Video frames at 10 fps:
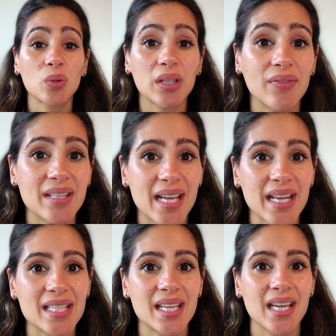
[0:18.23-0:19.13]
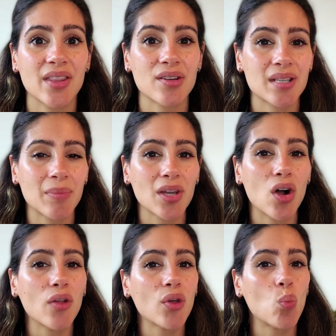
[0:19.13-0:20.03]
live in Tennessee, there's something
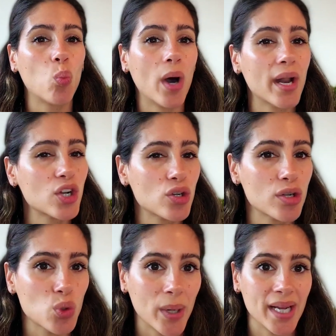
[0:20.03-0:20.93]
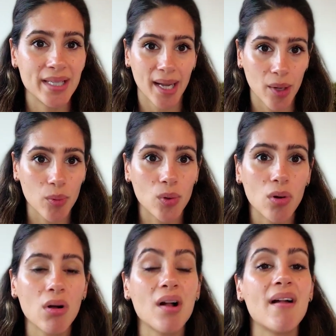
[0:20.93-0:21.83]
called the 120-day
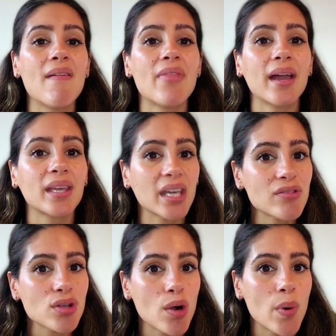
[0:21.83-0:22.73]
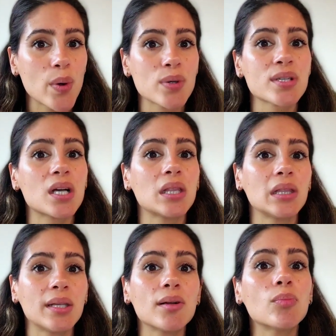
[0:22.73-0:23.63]
rule that gives homeowners a
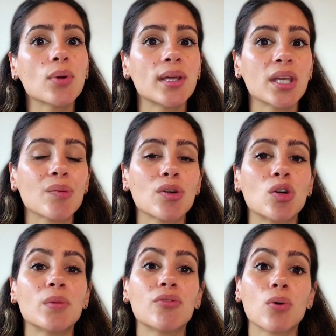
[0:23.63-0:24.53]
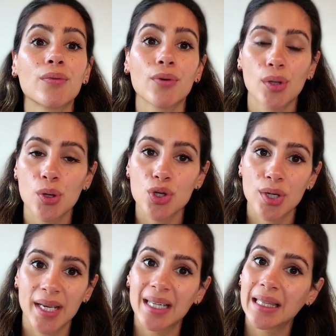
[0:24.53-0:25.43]
little breathing room before foreclosure
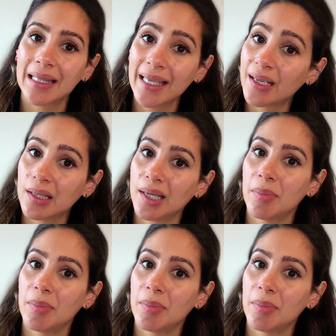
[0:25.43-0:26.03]
can legally